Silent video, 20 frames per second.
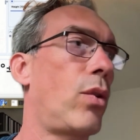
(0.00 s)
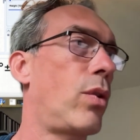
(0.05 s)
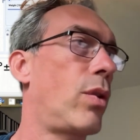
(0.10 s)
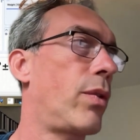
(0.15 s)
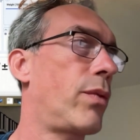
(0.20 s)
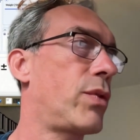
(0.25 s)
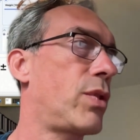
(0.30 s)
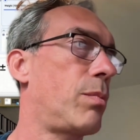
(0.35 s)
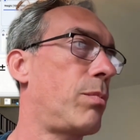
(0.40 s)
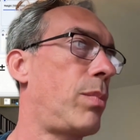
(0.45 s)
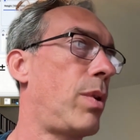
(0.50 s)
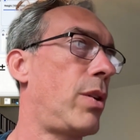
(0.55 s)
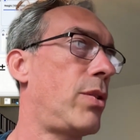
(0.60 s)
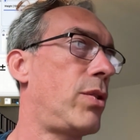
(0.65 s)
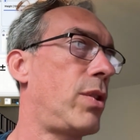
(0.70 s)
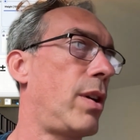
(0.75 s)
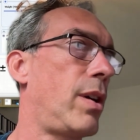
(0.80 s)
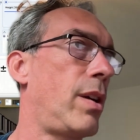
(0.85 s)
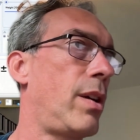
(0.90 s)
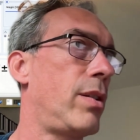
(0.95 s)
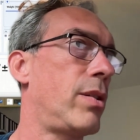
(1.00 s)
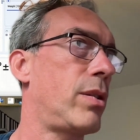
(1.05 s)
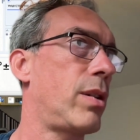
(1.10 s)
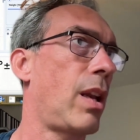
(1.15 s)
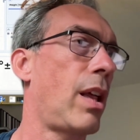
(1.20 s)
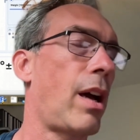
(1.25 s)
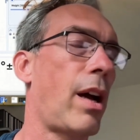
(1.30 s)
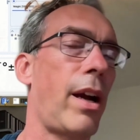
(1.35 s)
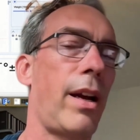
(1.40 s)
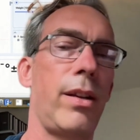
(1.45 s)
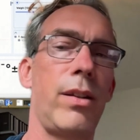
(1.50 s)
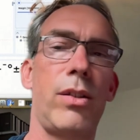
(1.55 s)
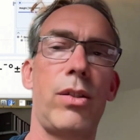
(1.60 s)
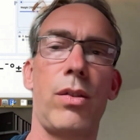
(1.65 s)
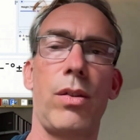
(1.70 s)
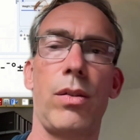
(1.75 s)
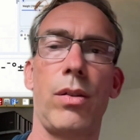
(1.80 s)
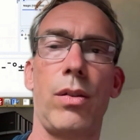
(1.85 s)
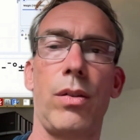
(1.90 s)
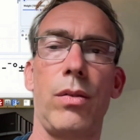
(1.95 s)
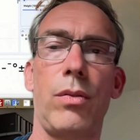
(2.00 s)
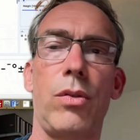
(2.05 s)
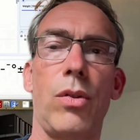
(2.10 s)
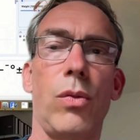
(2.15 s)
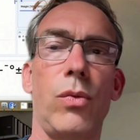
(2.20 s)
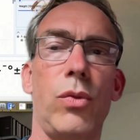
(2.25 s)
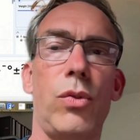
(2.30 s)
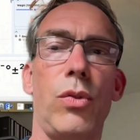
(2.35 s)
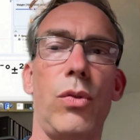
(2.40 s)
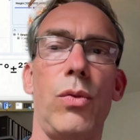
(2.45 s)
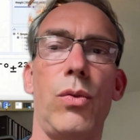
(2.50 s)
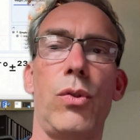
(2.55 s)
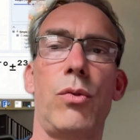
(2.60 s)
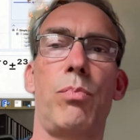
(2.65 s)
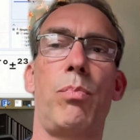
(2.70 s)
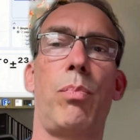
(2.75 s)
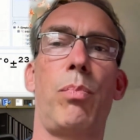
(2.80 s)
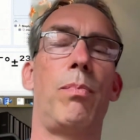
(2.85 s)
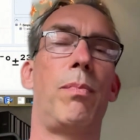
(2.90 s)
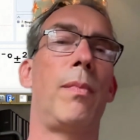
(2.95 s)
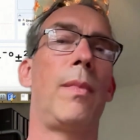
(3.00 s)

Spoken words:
curves and beiges, lines, contours